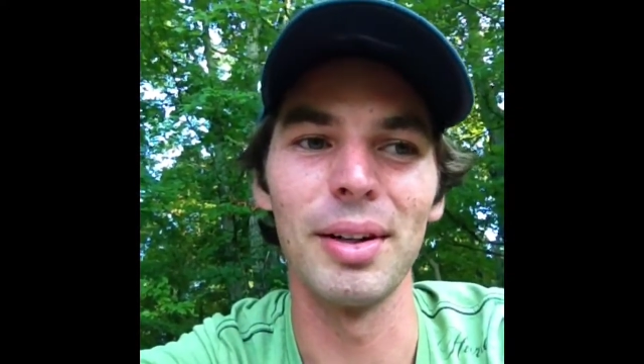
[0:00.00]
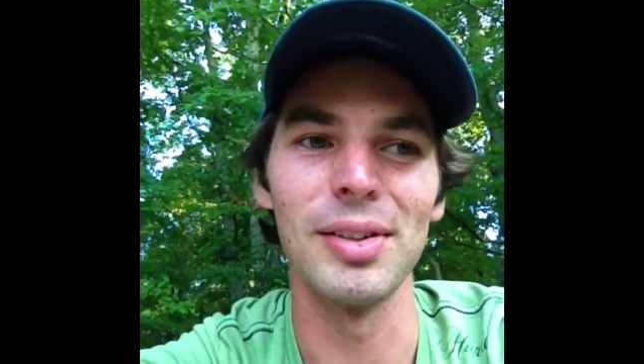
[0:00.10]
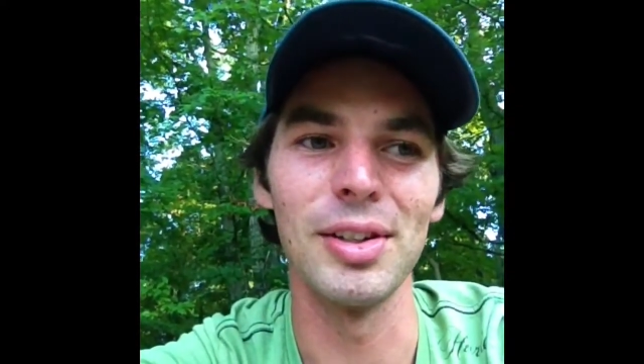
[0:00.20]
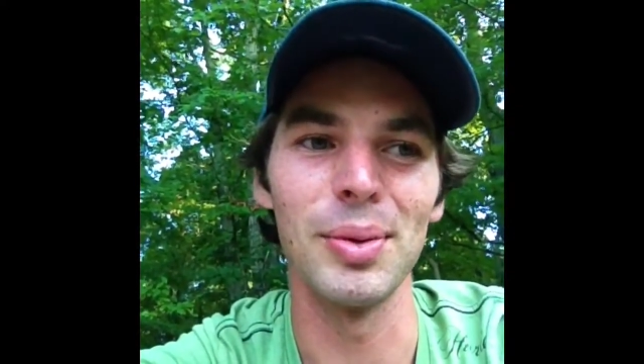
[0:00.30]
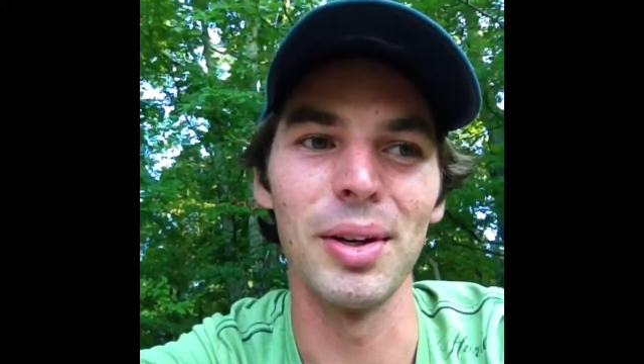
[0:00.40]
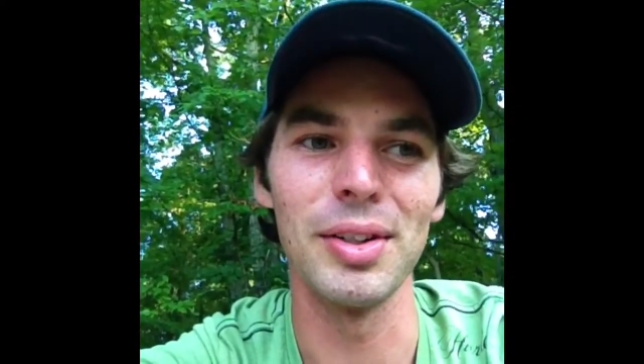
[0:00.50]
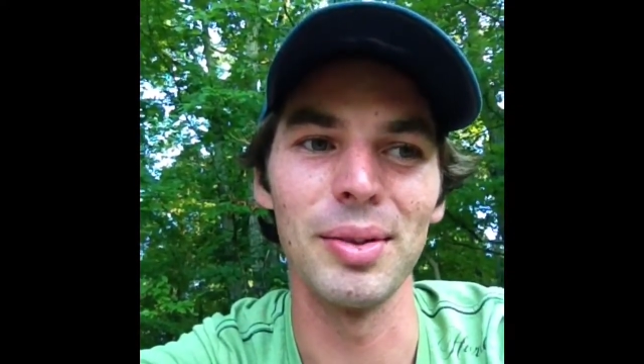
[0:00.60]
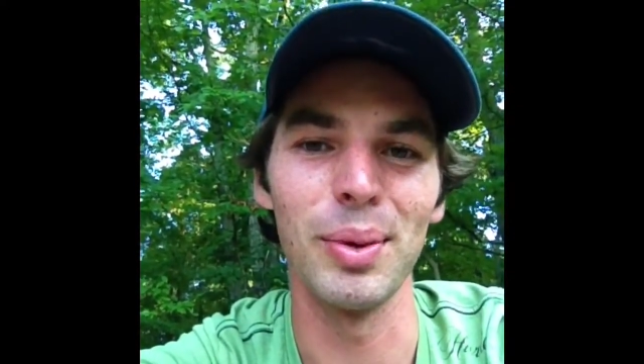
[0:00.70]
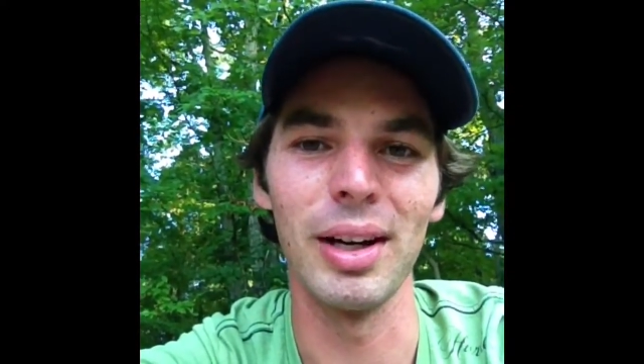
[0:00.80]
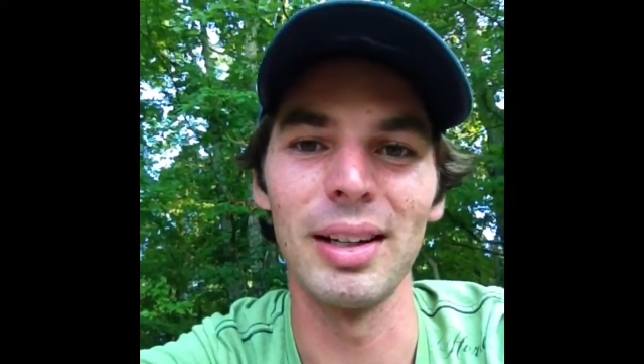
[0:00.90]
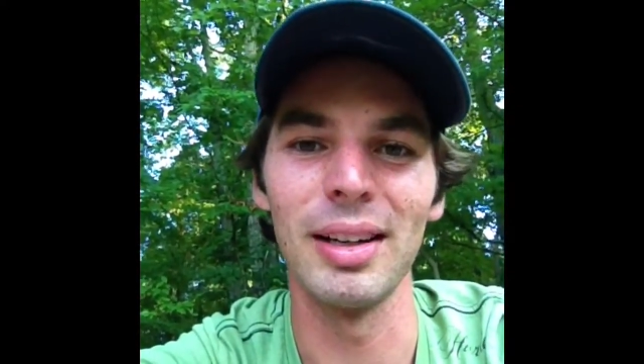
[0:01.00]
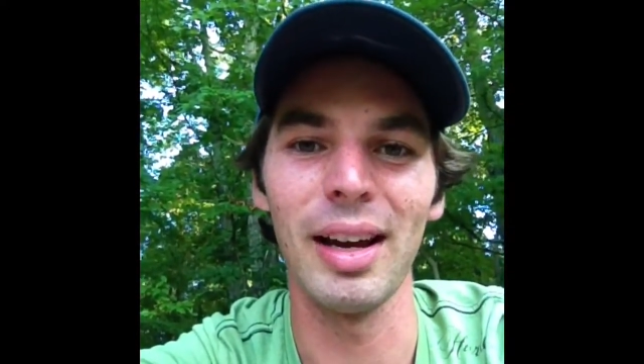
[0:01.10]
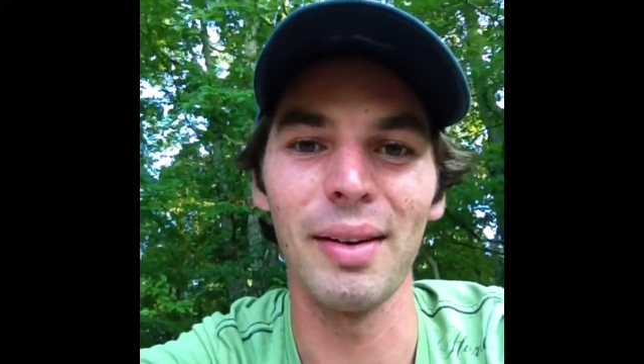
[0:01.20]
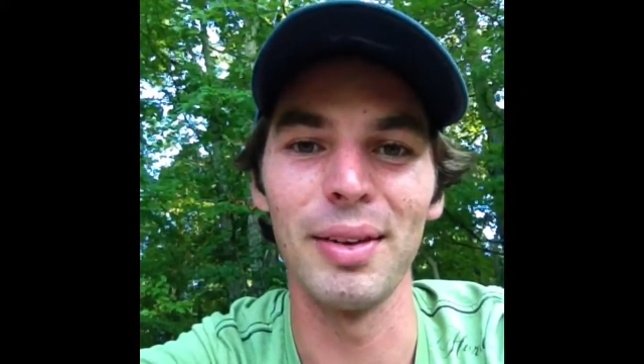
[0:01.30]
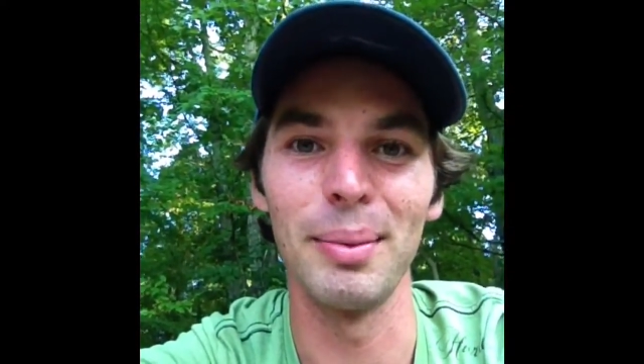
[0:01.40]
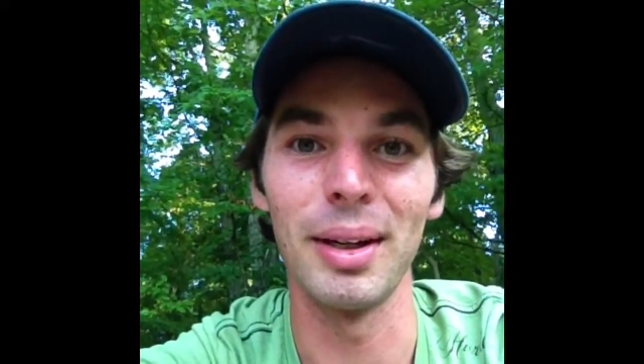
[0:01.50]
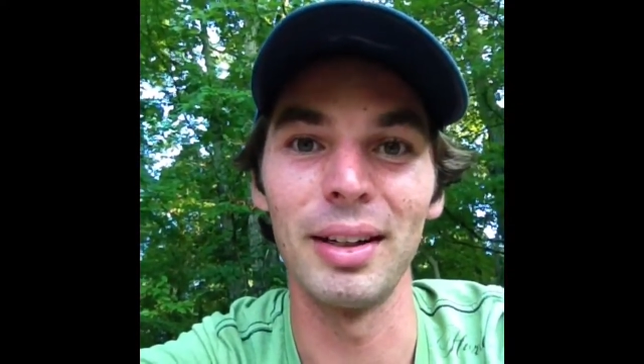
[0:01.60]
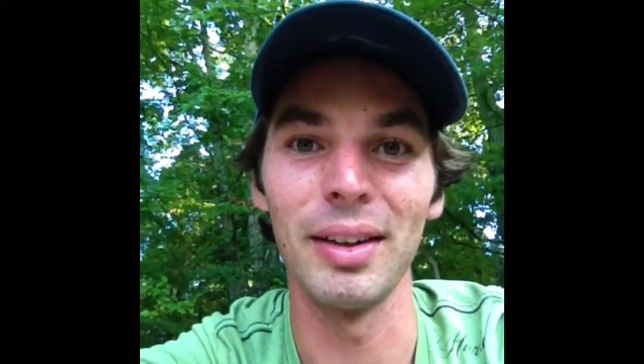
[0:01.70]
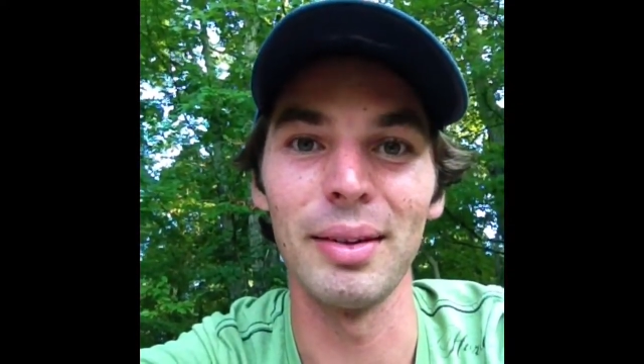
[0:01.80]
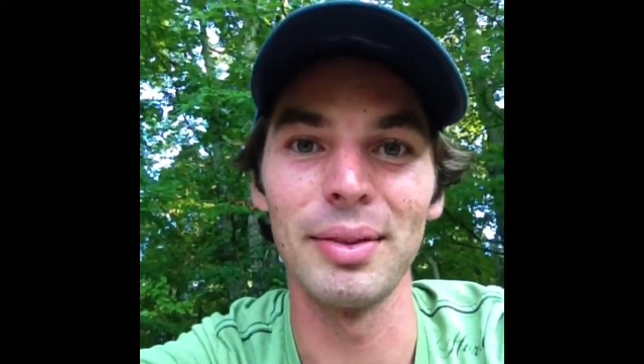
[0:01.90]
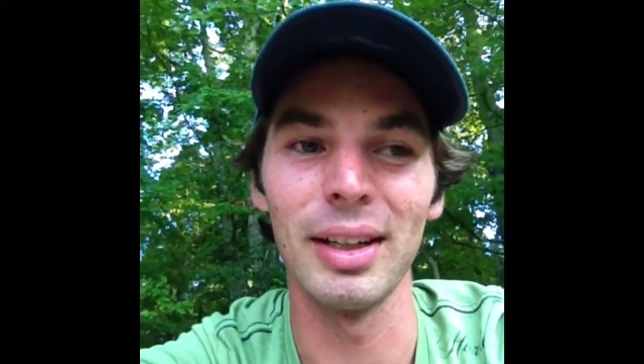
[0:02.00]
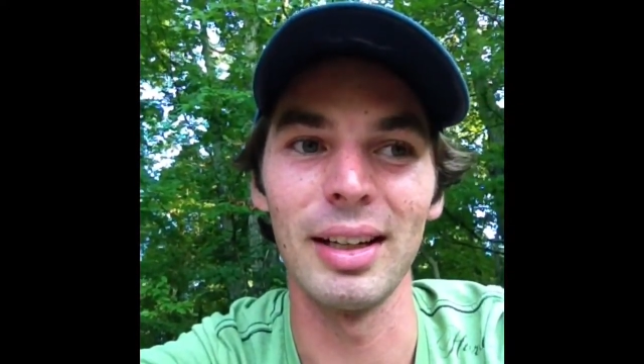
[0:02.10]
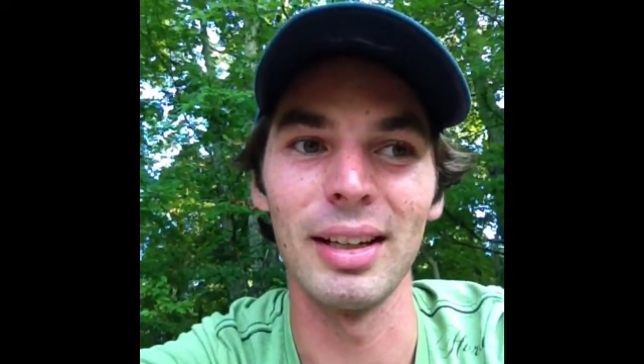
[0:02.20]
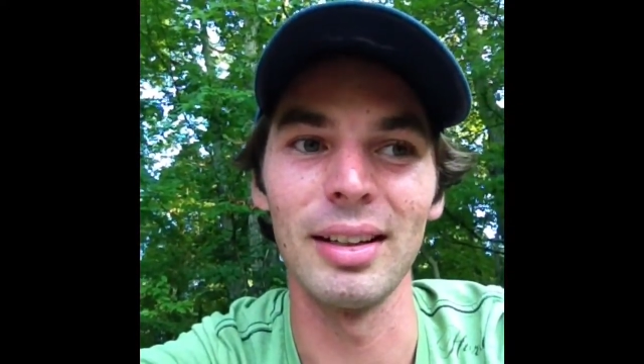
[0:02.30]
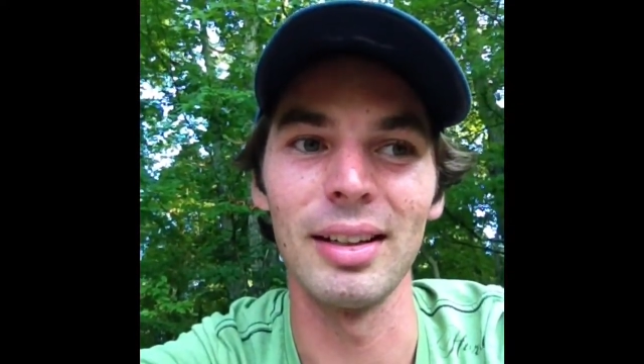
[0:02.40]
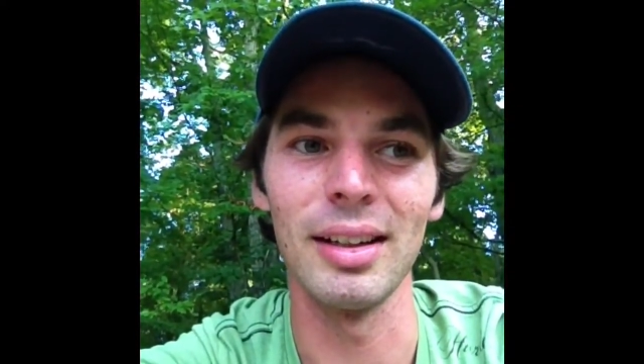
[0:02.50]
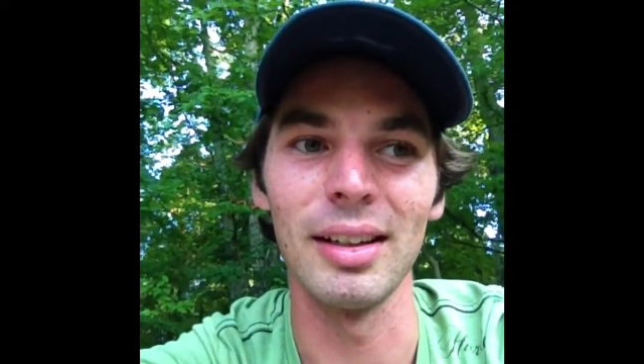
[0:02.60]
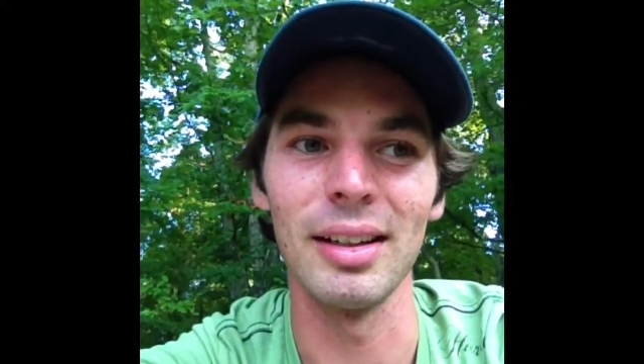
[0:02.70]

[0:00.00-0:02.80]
in a situation where I didn't have any money left and